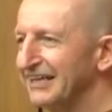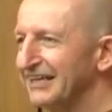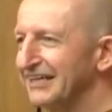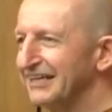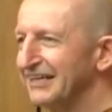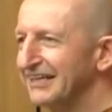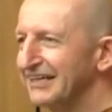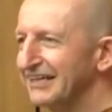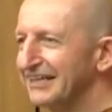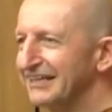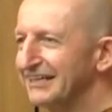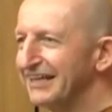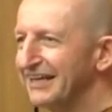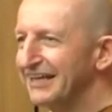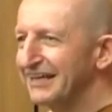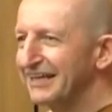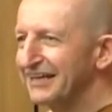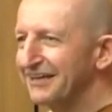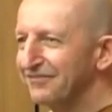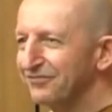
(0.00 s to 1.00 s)
then
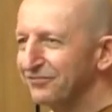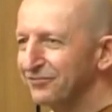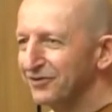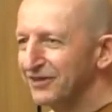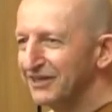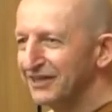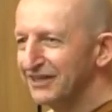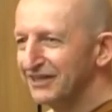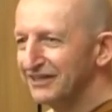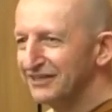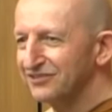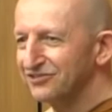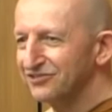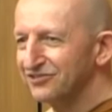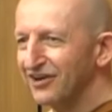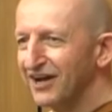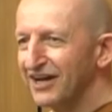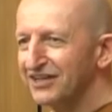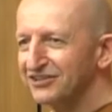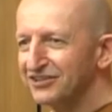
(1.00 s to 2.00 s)
if we
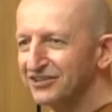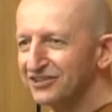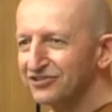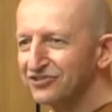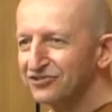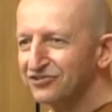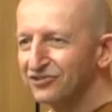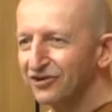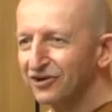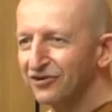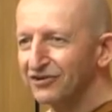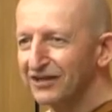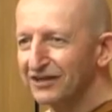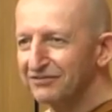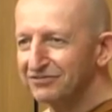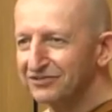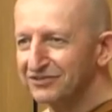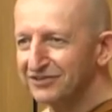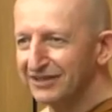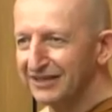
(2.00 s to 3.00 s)
try to control
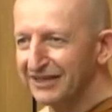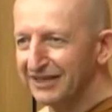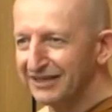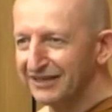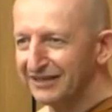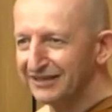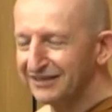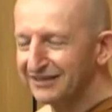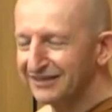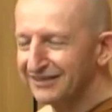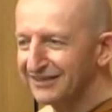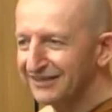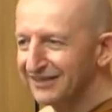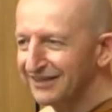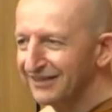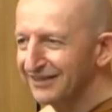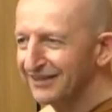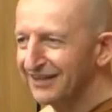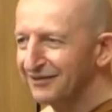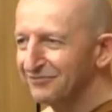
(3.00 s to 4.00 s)
everything,
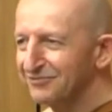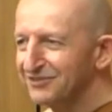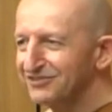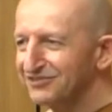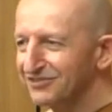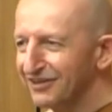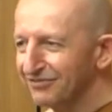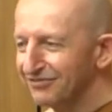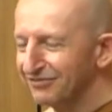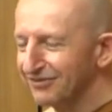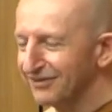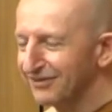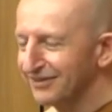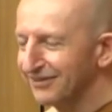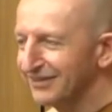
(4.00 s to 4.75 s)
then we suffer.